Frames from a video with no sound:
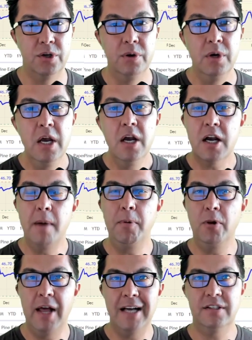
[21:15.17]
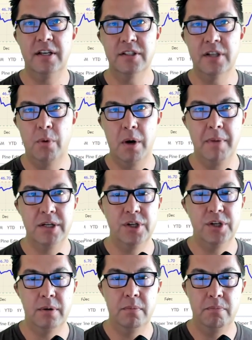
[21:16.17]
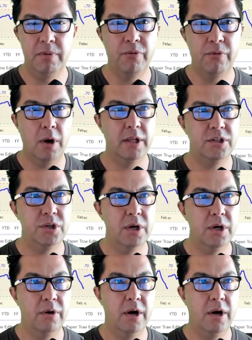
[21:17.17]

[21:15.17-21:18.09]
A couple last things I want to mention before I let you go,